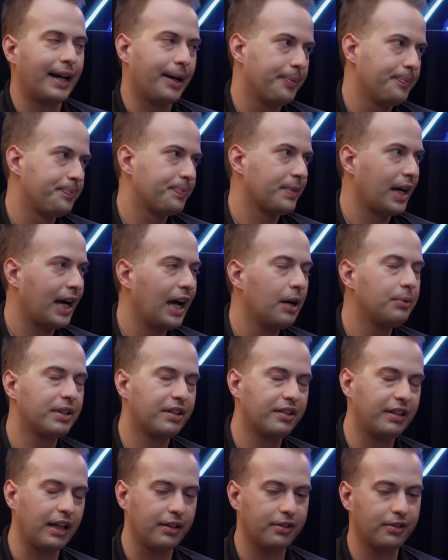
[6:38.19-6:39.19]
yeah, I
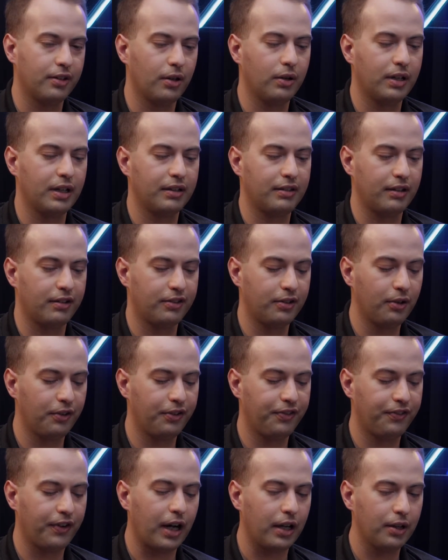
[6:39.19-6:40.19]
would say so, because it
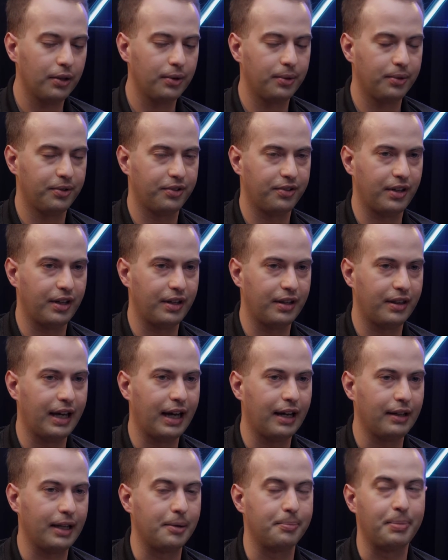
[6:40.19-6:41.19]
still follows
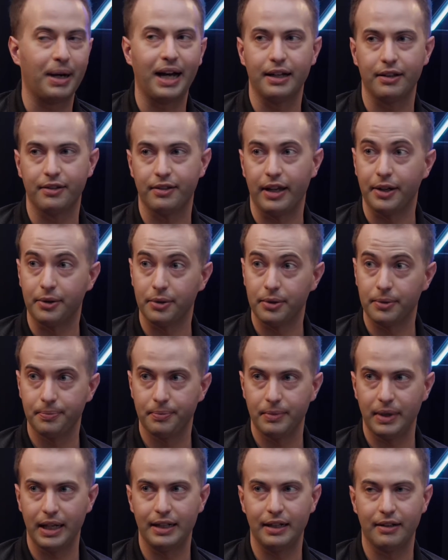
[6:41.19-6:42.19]
that like buying cycle,
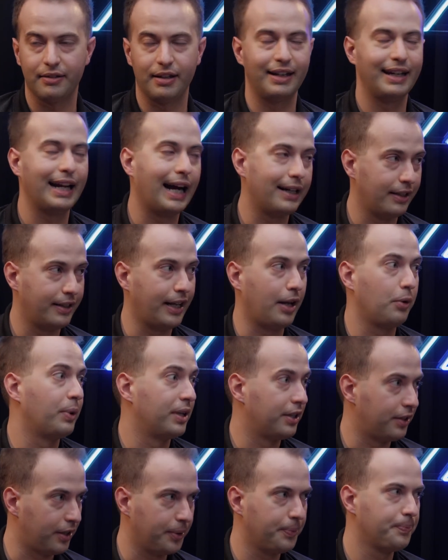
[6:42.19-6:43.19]
and it's a 90-day
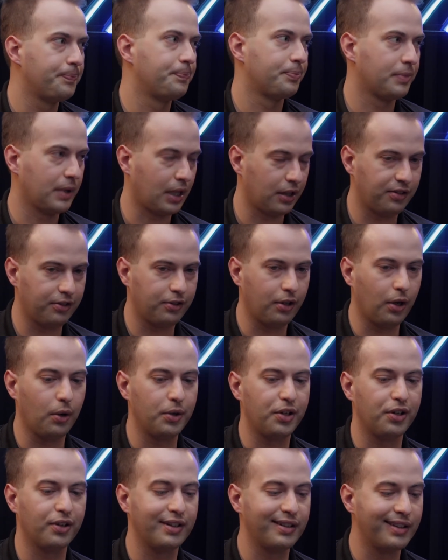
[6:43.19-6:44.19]
window.
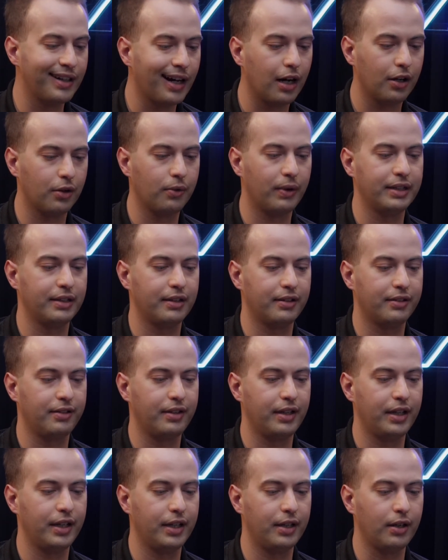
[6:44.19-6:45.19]
So you're not going to
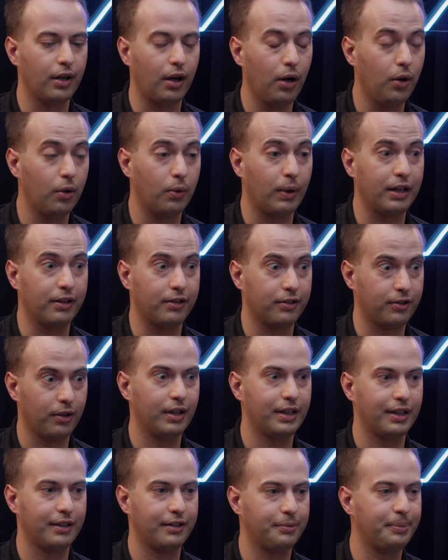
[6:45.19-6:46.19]
see, oh, I
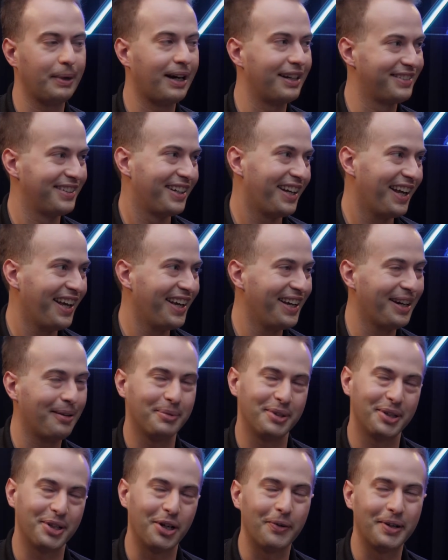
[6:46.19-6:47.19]
saw this spot today,
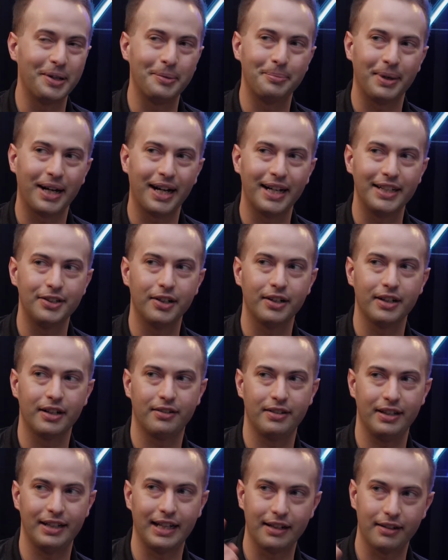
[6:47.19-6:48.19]
I'm going to go in and buy it. You're going
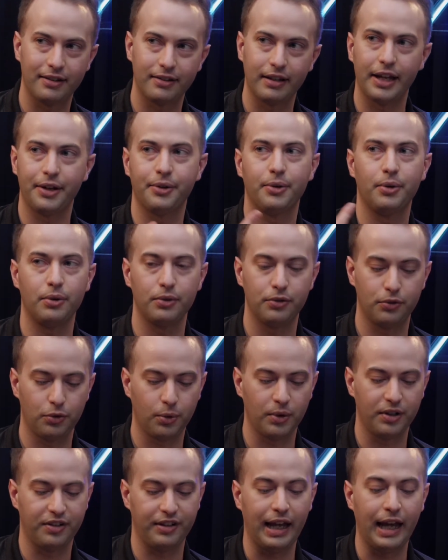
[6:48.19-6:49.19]
to see that cycle
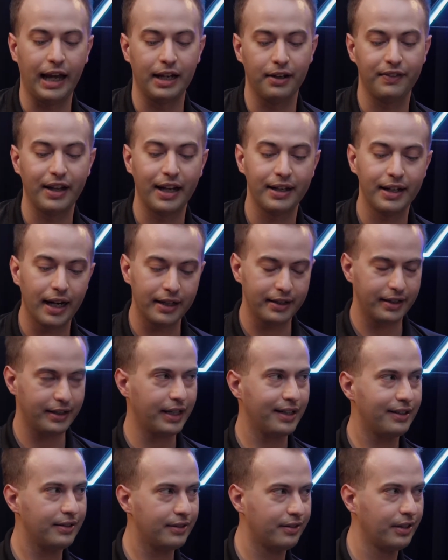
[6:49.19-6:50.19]
towards the end of that 90
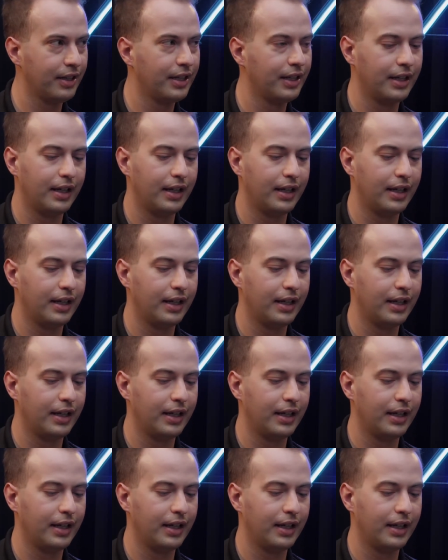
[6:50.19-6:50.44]
days.